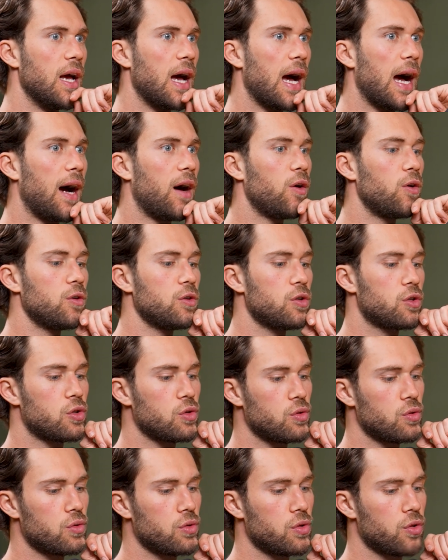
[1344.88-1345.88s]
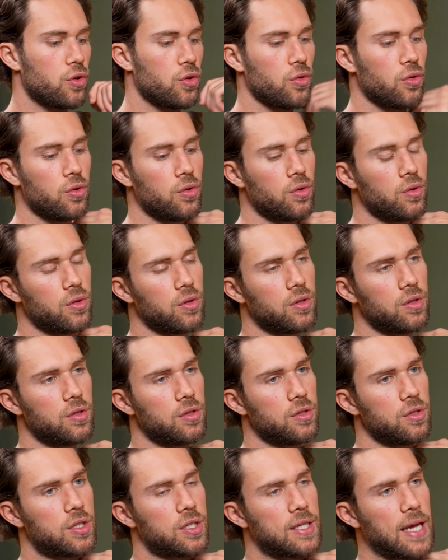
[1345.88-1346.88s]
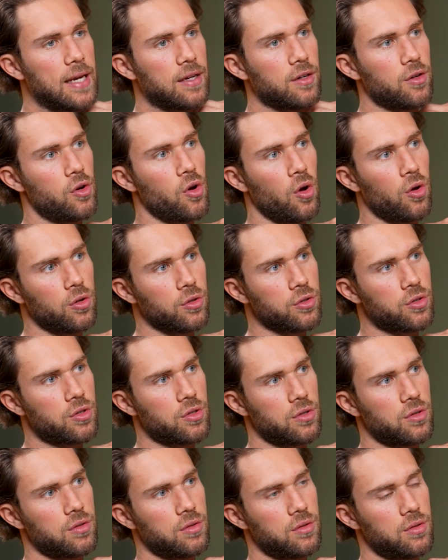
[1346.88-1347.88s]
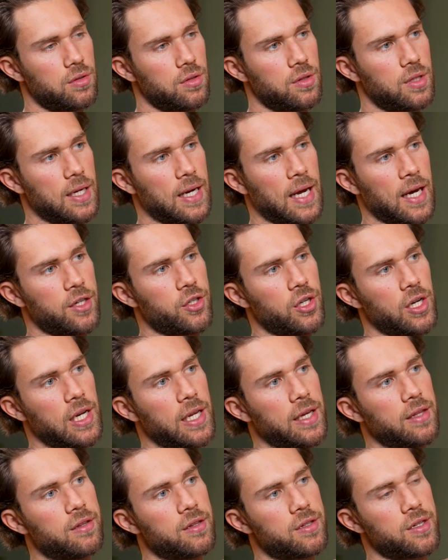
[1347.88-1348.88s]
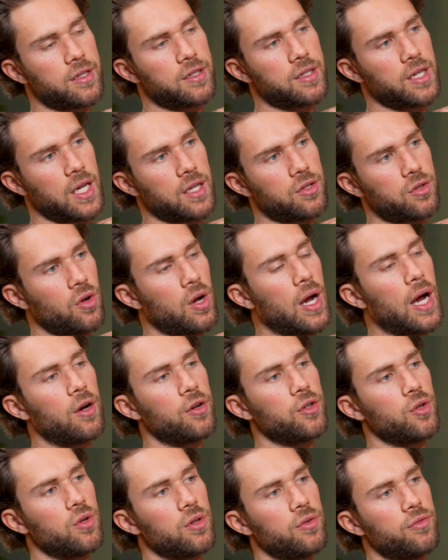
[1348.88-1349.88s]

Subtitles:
How do you set goals that actually lead to success? Or how do you